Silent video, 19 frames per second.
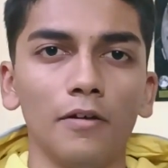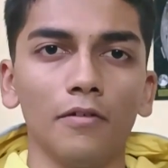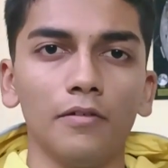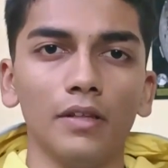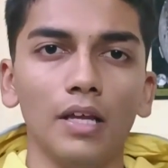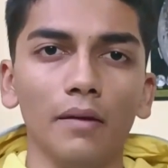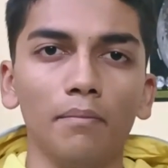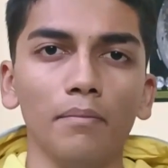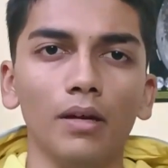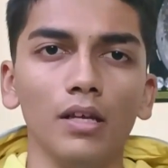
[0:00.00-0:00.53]

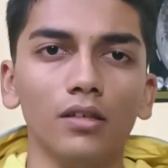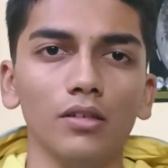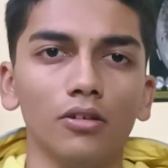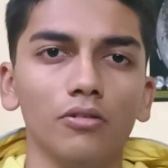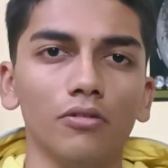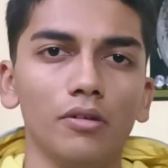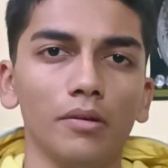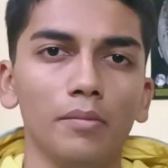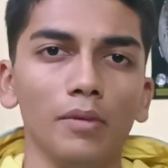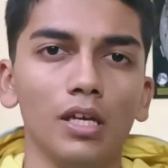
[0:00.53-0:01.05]
That
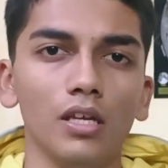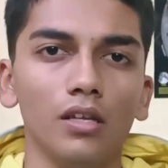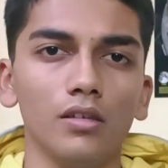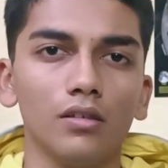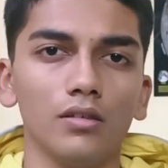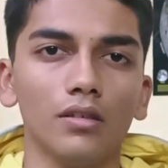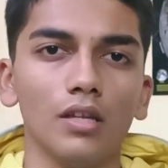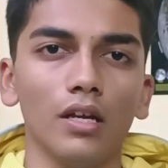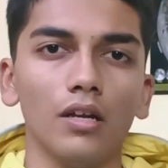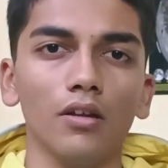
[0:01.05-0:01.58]
basically means
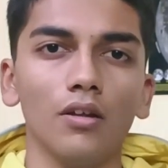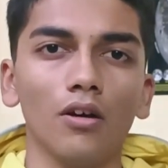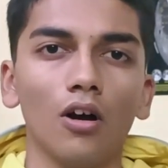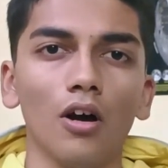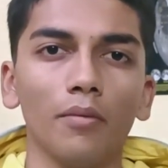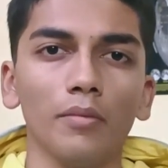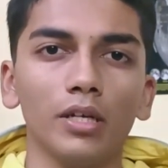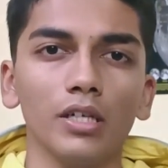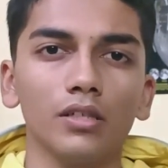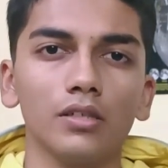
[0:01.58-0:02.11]
that the
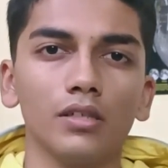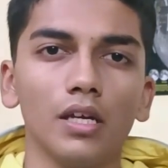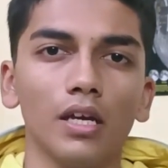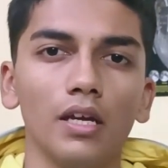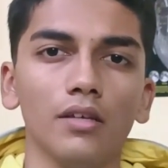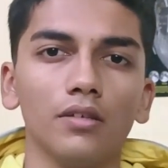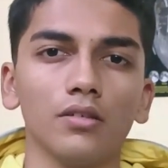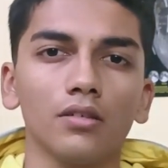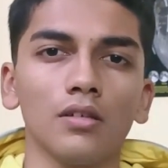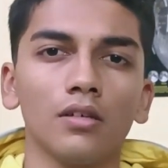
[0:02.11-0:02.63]
comet
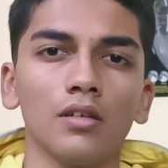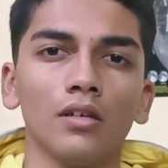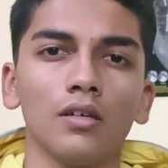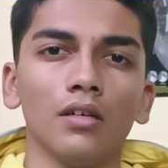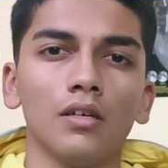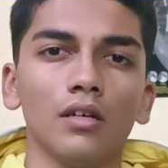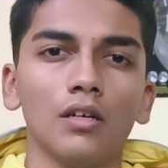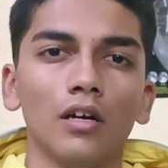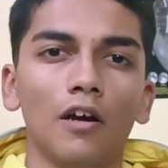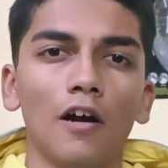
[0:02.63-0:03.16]
takes
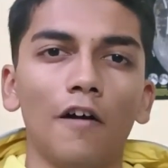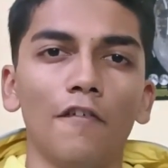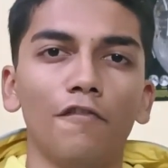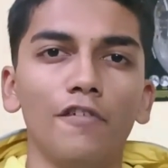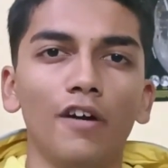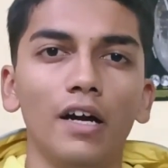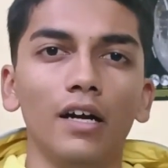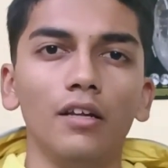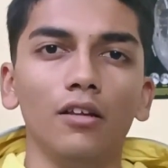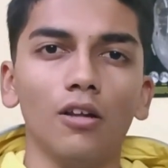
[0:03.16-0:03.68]
a
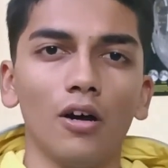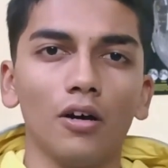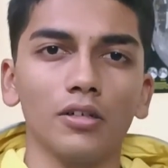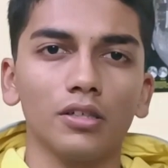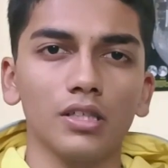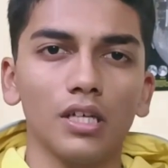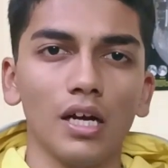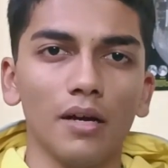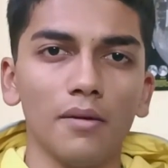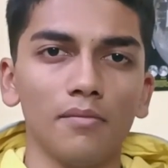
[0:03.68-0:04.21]
very long
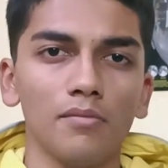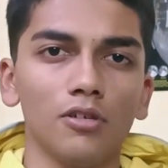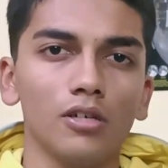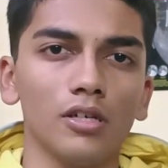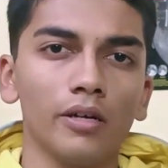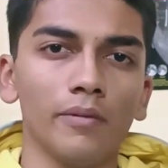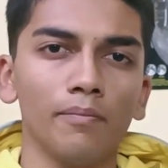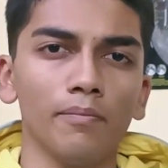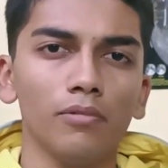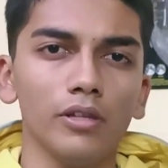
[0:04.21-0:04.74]
time to
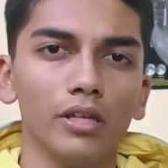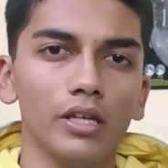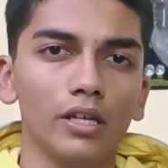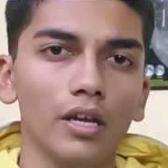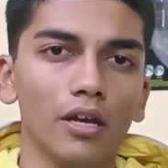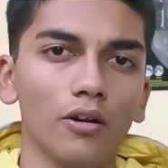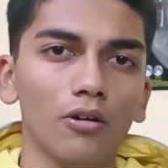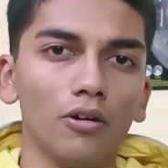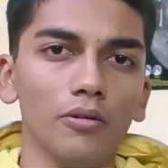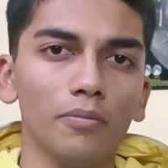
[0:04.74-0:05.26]
complete
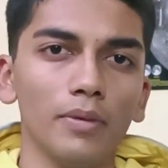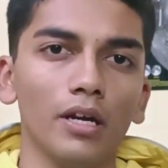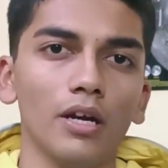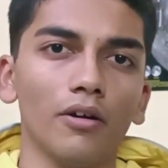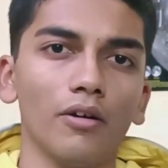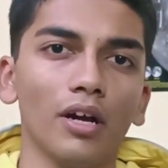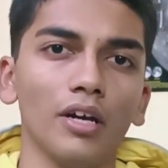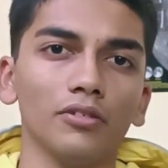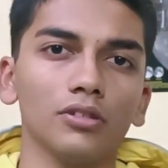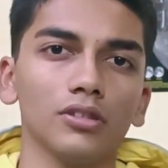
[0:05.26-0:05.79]
an orbit
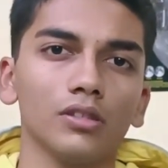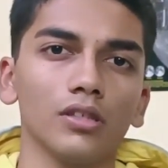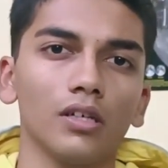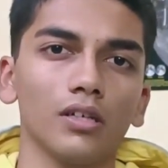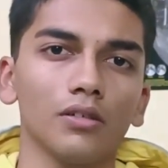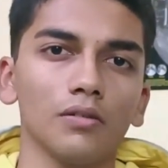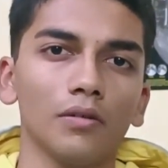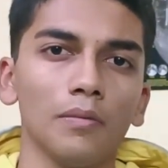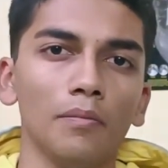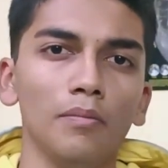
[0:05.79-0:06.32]
around the
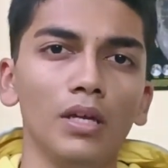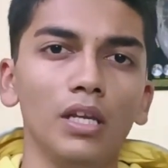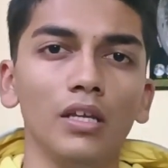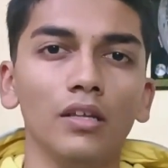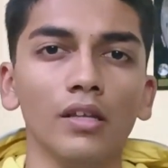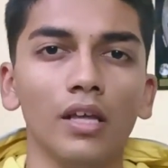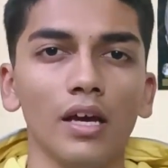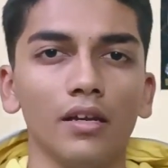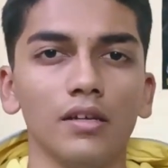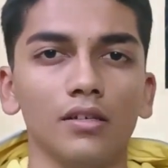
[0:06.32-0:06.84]
sun, meaning
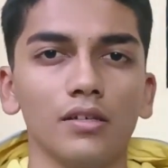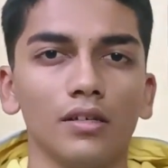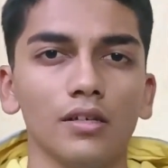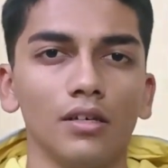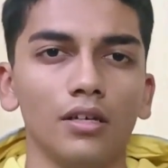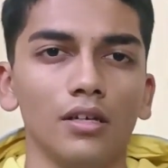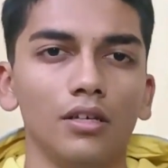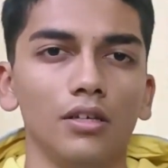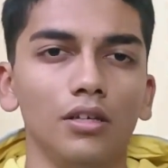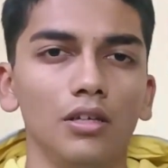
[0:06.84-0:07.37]
that
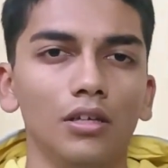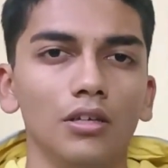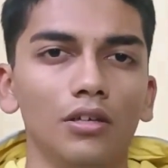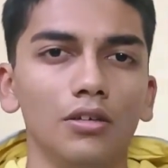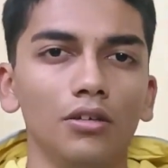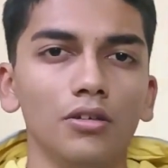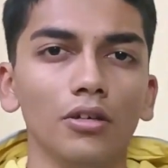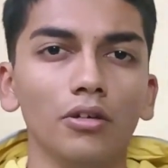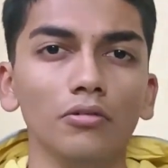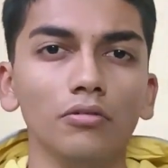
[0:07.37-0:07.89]

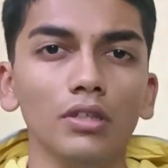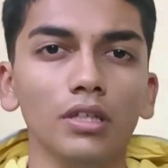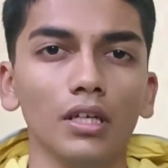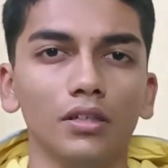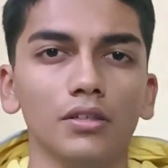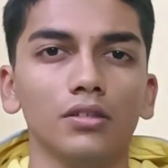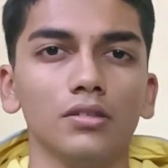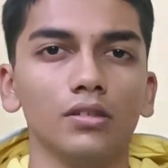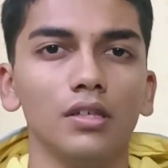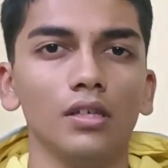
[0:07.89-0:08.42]
you don't
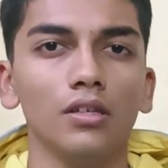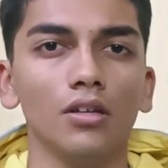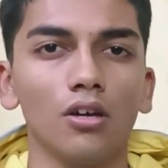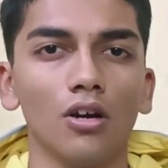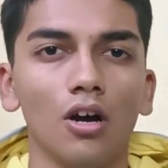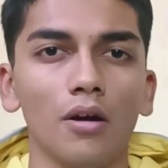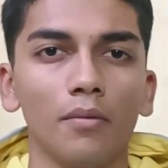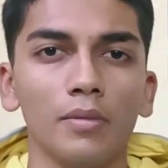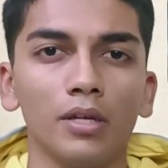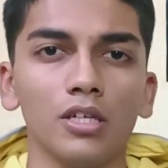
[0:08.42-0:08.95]
get to see the
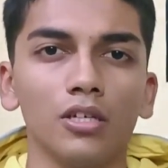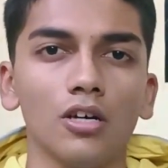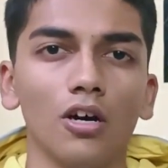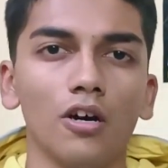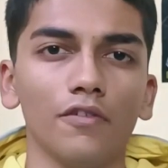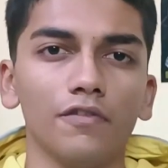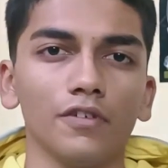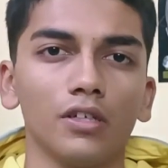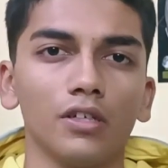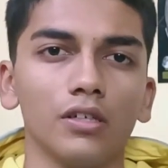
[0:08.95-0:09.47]
comet
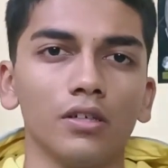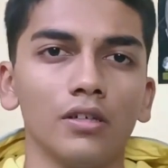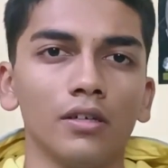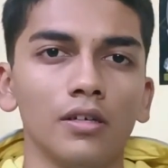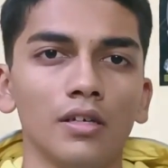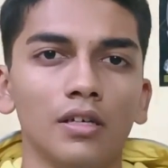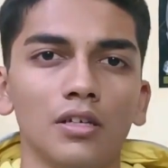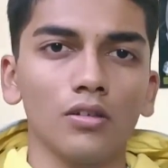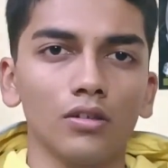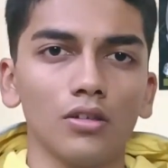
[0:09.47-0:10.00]
often.
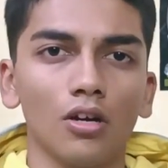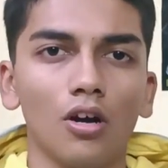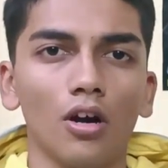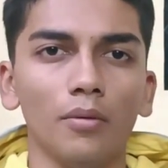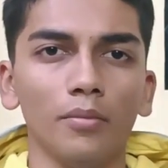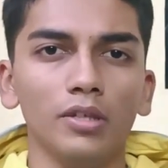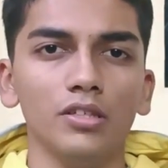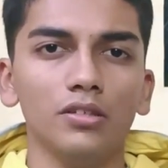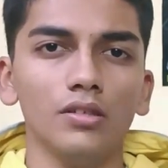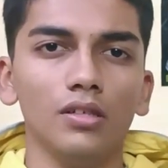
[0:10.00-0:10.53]
The
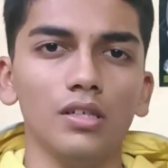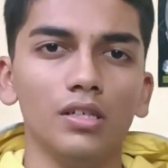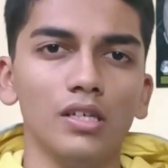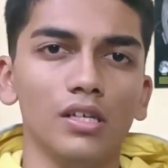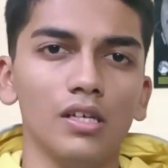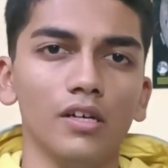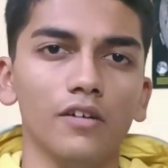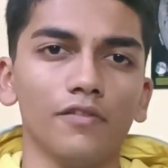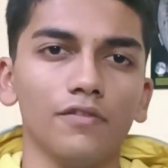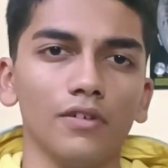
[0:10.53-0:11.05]
comet
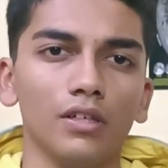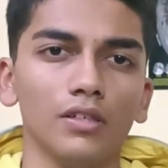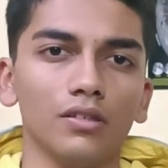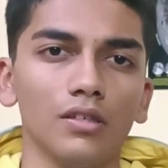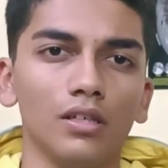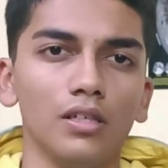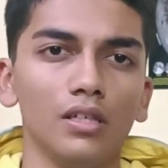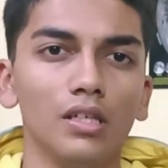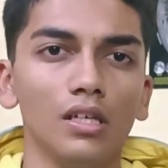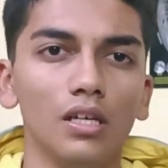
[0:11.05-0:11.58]
ZTF is
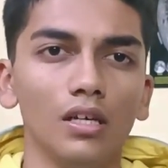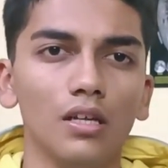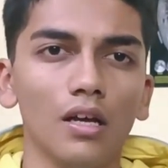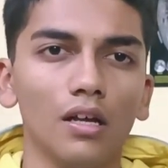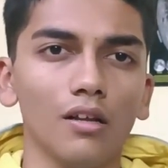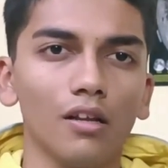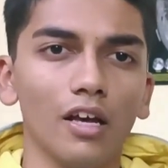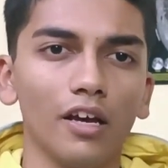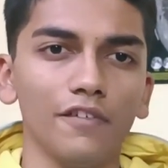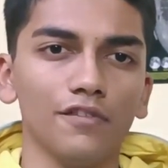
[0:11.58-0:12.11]
indeed a
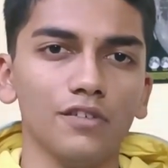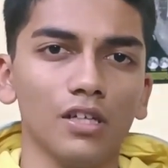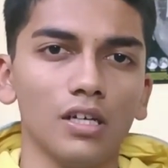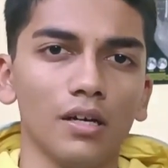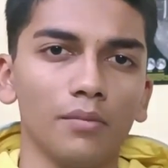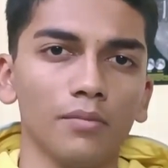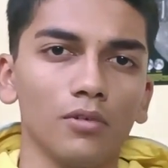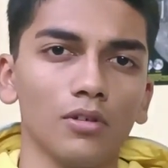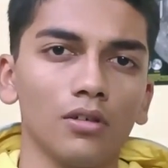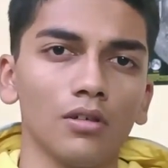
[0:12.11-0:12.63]

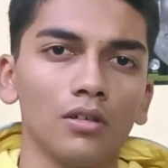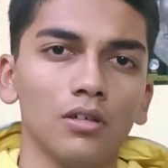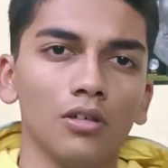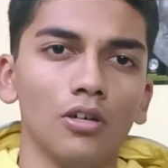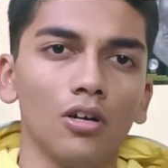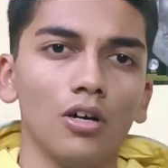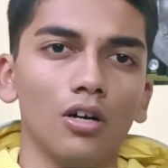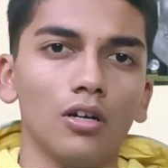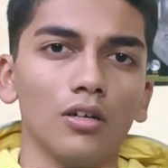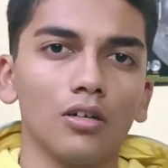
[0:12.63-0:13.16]
lifetime
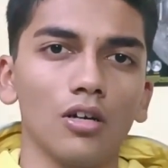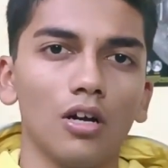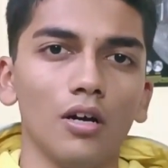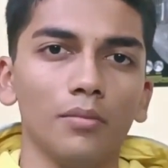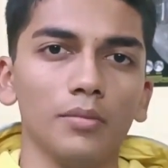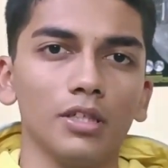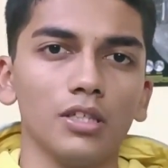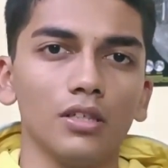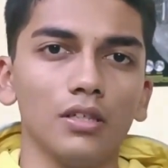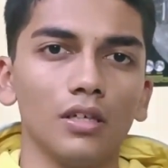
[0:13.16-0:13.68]

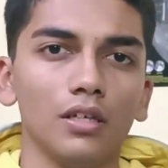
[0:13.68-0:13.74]
comet.